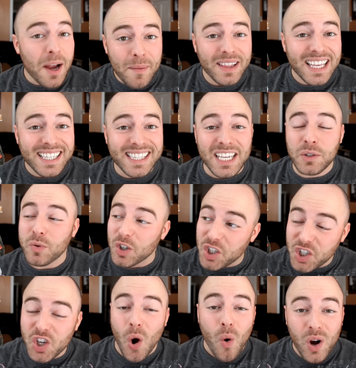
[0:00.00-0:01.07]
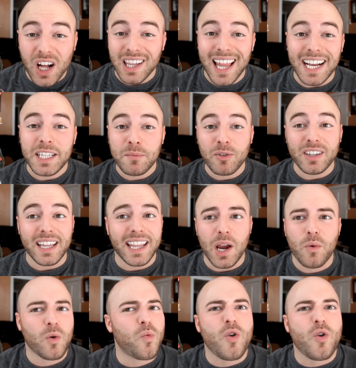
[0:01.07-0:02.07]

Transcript: Some of these things were so collectible that they were